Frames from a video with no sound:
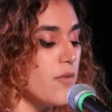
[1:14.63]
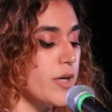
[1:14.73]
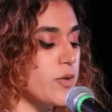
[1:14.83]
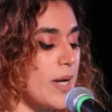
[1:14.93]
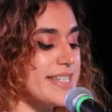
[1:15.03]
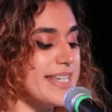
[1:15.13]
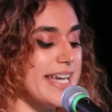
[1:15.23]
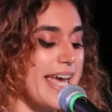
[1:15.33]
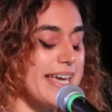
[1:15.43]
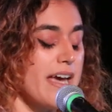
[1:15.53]

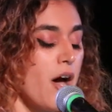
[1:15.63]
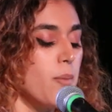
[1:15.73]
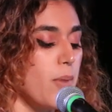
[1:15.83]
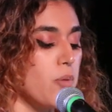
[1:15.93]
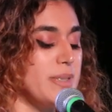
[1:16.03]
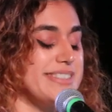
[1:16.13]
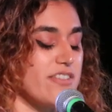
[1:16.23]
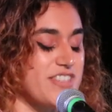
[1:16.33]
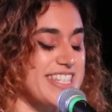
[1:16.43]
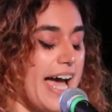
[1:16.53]
requesting a moment
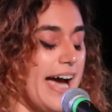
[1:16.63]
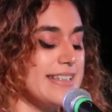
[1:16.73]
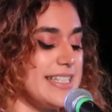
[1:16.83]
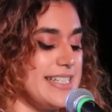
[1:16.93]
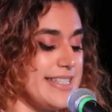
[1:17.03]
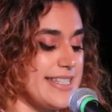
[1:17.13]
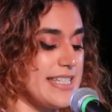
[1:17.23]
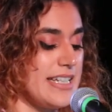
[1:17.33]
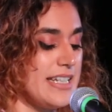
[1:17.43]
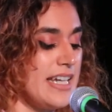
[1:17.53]
of
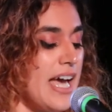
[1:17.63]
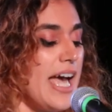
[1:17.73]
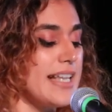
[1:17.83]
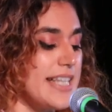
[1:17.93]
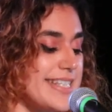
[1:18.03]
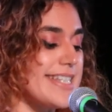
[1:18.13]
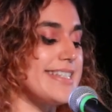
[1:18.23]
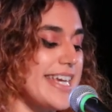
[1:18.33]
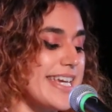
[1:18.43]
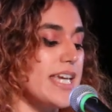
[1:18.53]
silence,
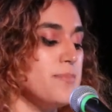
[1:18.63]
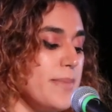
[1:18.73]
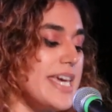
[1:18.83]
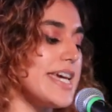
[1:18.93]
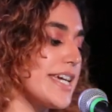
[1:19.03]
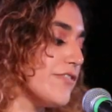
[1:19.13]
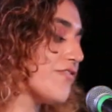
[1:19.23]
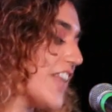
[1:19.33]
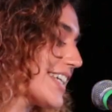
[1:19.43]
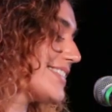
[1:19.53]
eliciting in me
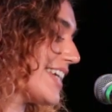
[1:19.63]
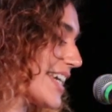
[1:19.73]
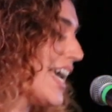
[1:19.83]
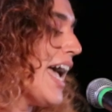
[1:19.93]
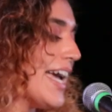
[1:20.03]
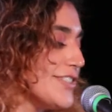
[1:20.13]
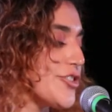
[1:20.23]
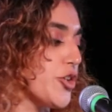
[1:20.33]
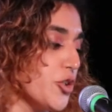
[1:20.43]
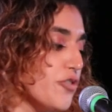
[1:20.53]
conflicting
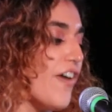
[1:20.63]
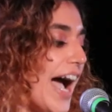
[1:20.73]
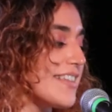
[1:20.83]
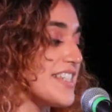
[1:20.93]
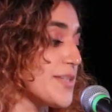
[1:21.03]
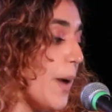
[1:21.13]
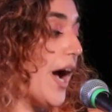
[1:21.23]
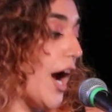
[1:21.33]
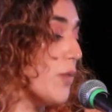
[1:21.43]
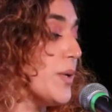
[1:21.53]
internal violence. My
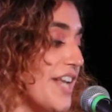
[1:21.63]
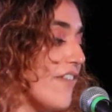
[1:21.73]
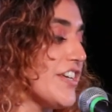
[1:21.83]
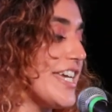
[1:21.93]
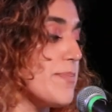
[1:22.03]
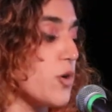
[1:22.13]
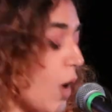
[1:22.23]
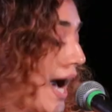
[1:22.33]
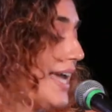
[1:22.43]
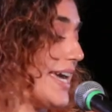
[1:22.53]
heart would never keep
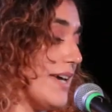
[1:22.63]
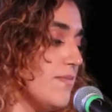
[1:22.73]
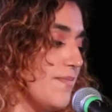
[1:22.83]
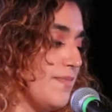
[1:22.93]
quiet.